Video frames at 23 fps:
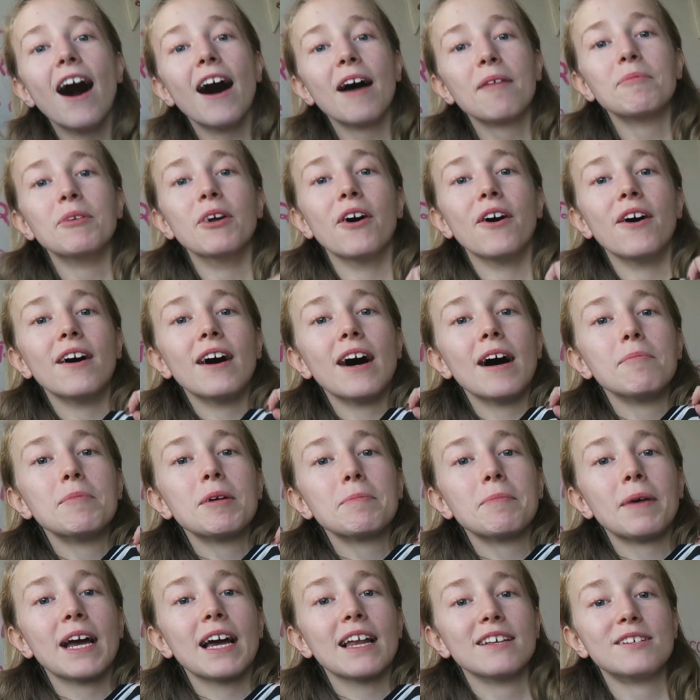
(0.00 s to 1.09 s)
I'm not. I'm
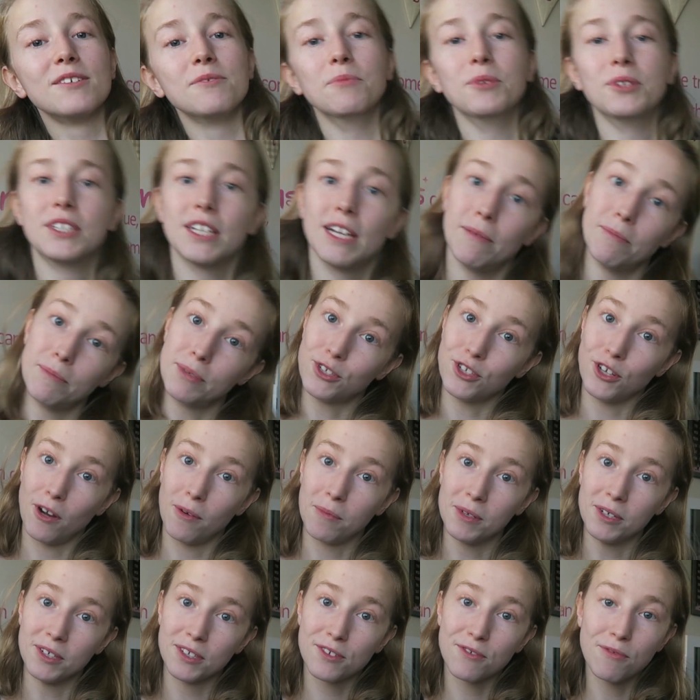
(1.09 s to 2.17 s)
in my Alice in Wonderland
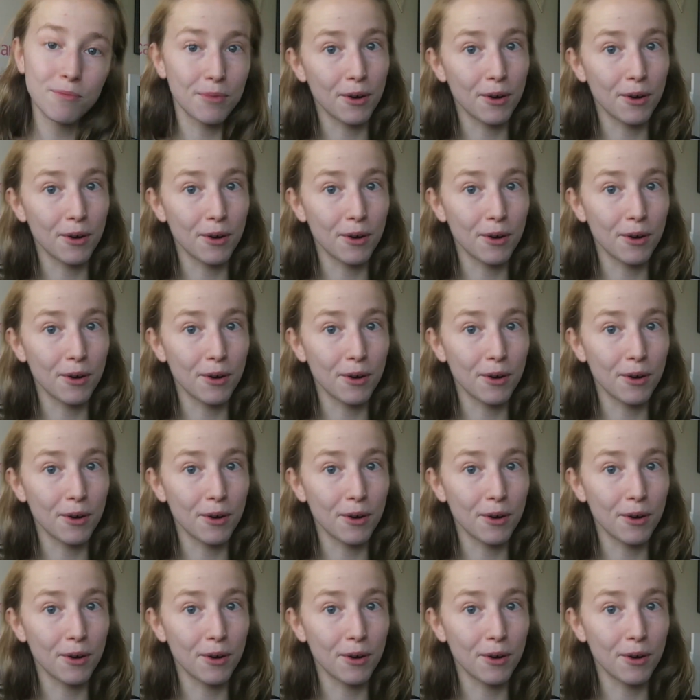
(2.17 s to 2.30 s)
pyjamas